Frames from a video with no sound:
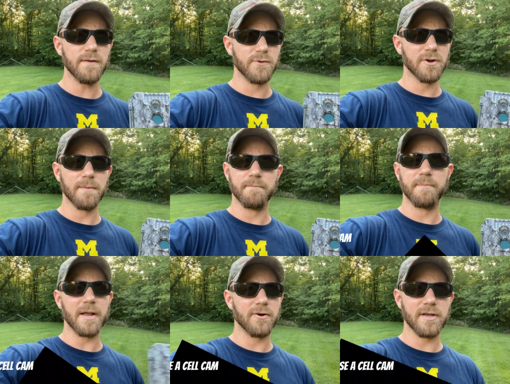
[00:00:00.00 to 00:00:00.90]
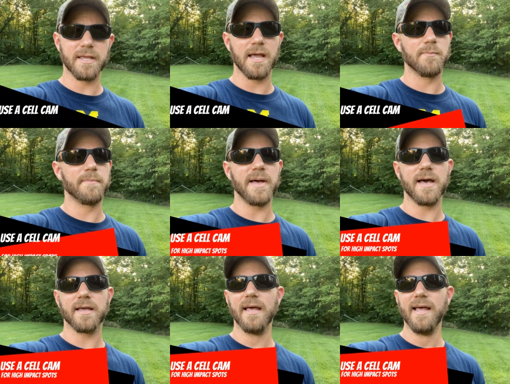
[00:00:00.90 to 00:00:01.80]
If you're going to bury a camera
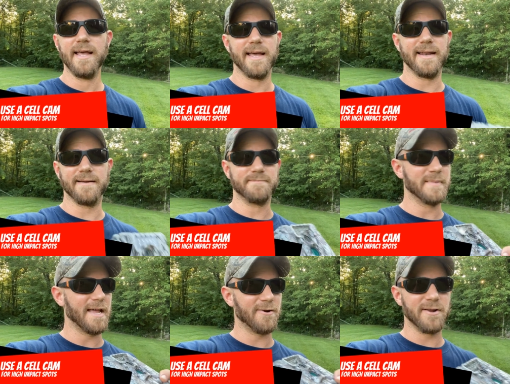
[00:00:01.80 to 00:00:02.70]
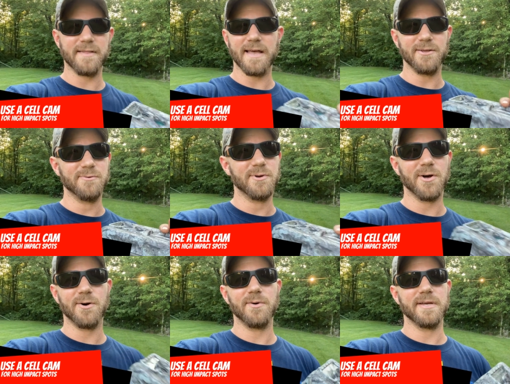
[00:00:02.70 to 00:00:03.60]
back in an area that you
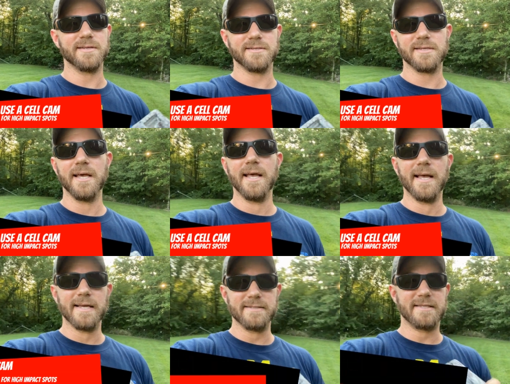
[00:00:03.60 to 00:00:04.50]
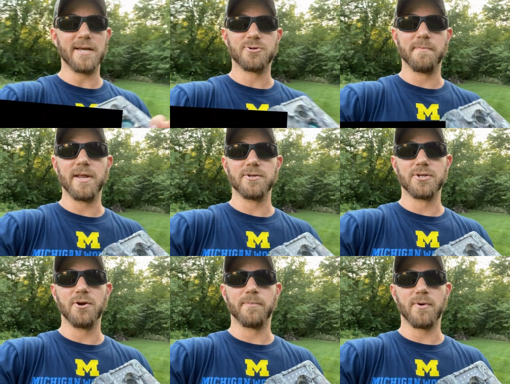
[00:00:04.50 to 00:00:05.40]
know is detrimental to your